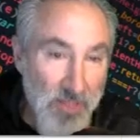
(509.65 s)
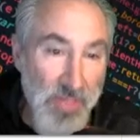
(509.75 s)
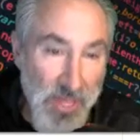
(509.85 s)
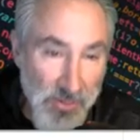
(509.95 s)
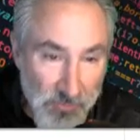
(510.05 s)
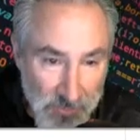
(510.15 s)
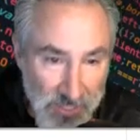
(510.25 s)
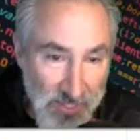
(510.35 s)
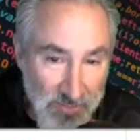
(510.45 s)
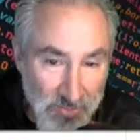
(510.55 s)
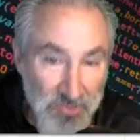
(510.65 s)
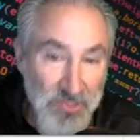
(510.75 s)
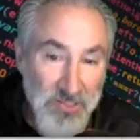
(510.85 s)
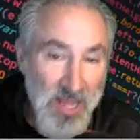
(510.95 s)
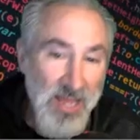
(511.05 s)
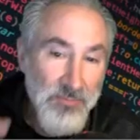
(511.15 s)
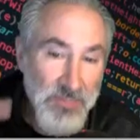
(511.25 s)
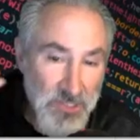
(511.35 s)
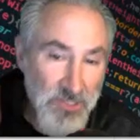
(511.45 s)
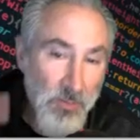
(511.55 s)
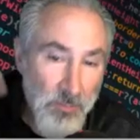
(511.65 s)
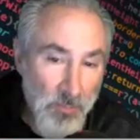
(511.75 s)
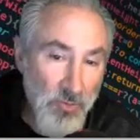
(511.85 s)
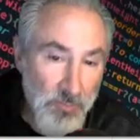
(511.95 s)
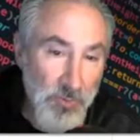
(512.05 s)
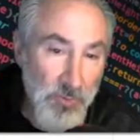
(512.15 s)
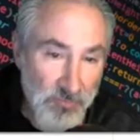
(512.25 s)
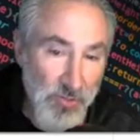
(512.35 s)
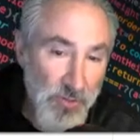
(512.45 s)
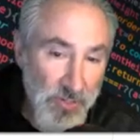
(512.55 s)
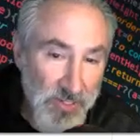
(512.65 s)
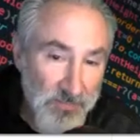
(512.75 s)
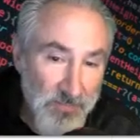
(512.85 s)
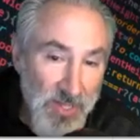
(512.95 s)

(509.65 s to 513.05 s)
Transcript: that'll mean that the time is some multiple of 30.